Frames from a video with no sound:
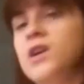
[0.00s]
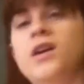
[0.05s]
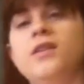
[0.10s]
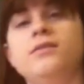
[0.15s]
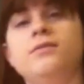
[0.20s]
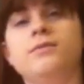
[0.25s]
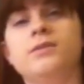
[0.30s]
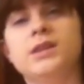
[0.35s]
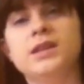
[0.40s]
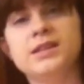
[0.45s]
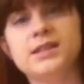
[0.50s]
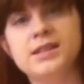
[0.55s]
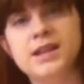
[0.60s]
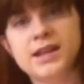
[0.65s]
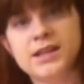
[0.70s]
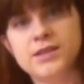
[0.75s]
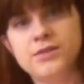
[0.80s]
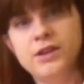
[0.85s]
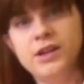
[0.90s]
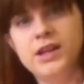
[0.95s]
on, this
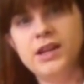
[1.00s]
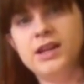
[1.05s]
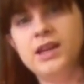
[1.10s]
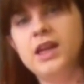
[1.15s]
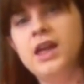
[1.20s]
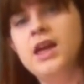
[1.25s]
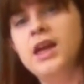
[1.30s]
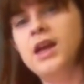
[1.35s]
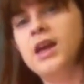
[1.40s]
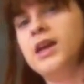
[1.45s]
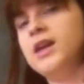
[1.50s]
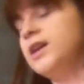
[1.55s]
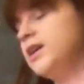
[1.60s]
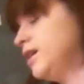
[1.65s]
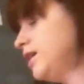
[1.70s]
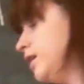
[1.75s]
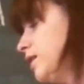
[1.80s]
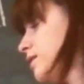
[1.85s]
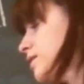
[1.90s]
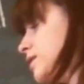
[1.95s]
next reading
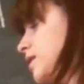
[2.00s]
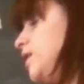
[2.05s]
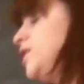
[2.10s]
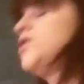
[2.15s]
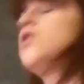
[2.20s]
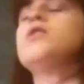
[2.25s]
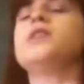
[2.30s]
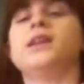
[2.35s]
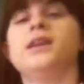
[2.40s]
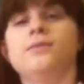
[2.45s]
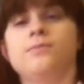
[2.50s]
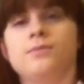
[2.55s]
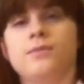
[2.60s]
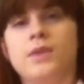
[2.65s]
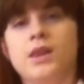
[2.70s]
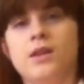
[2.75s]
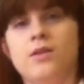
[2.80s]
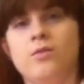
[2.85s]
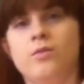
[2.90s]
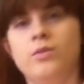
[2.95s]
is hitori,
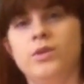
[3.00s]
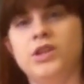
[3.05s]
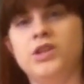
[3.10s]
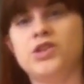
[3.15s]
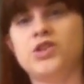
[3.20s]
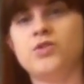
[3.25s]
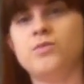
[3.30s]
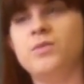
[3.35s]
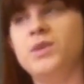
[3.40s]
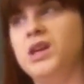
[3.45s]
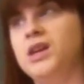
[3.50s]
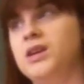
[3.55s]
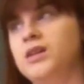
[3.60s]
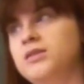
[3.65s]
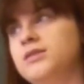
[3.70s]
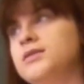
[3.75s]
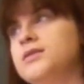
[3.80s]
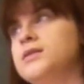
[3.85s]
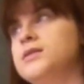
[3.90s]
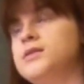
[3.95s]
which
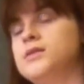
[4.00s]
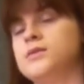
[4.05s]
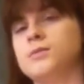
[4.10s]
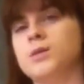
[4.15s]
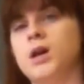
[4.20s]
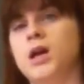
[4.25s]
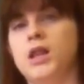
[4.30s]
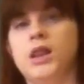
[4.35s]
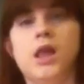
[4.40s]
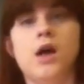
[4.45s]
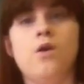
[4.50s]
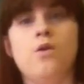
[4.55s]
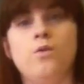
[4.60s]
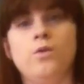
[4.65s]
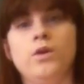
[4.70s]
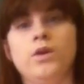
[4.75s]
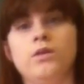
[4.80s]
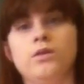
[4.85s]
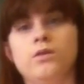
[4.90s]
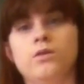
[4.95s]
means
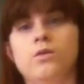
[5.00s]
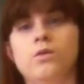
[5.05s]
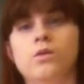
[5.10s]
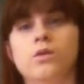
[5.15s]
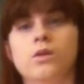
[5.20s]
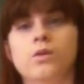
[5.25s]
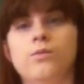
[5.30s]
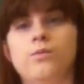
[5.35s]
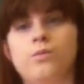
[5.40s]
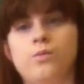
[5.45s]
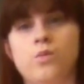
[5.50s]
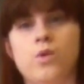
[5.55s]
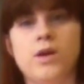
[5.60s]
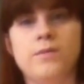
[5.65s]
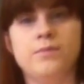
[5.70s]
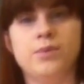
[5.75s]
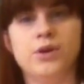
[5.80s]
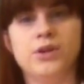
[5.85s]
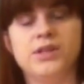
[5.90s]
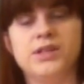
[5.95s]
alone, or
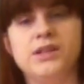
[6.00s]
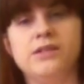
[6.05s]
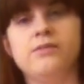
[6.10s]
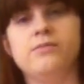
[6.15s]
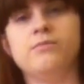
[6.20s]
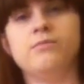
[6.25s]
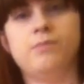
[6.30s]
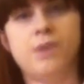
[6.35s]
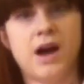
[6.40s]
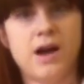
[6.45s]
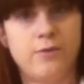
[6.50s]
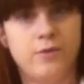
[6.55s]
one person, by